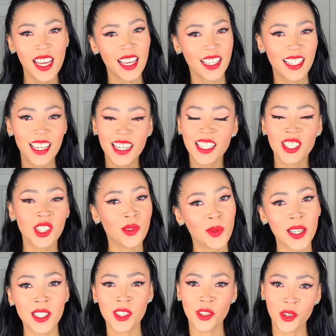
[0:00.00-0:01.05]
get into my
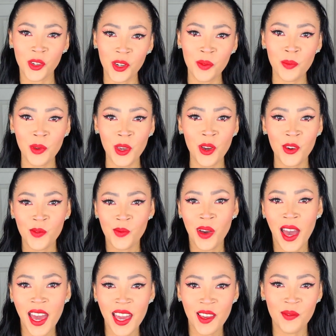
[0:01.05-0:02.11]
Scorpio
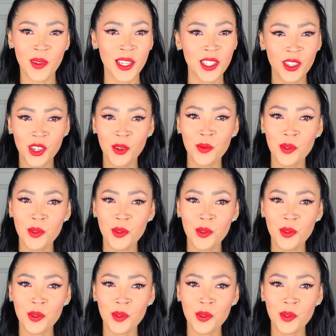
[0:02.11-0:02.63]
vibe, my Scorpio